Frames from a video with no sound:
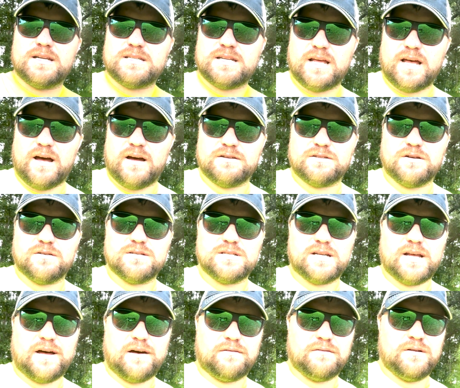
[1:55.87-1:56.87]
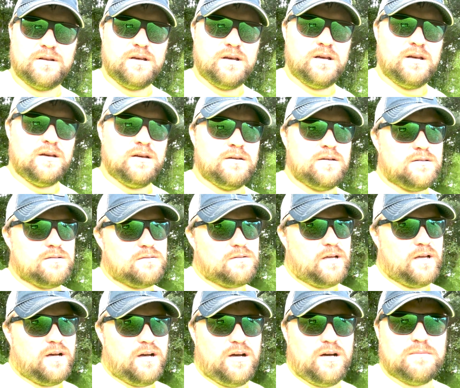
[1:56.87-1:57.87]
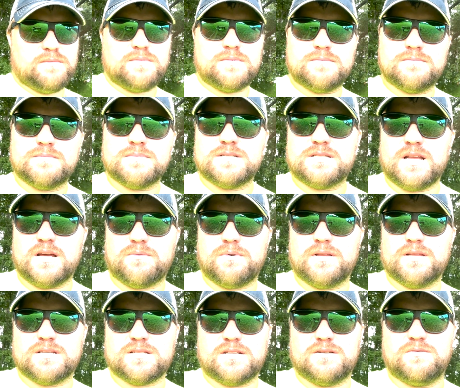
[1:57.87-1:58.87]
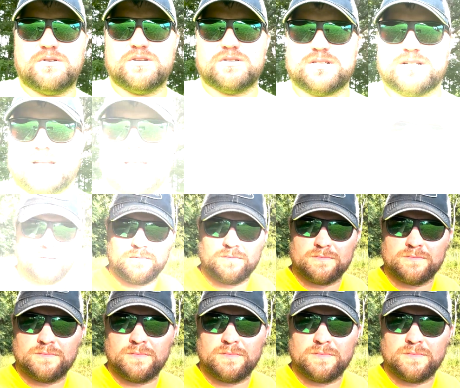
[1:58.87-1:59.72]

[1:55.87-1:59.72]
see how it turns out. Stick with us and you'll see. Well,